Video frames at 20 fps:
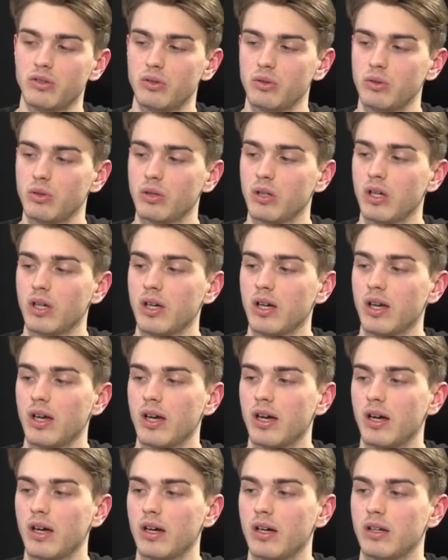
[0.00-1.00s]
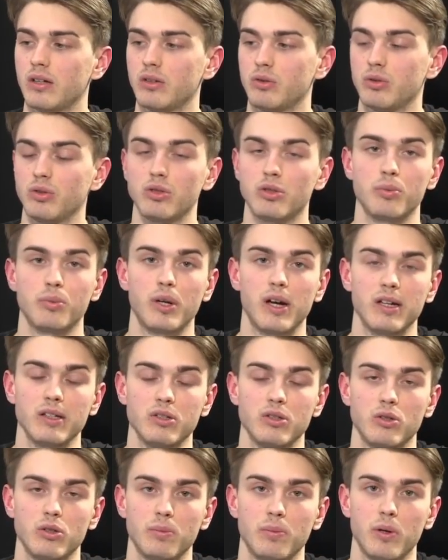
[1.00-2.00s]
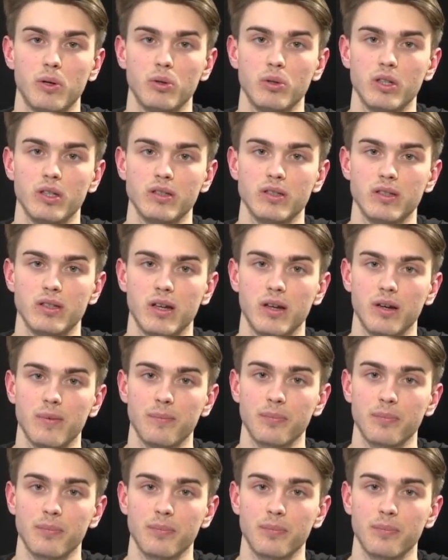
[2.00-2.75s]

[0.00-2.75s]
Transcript: to surprise your opponents,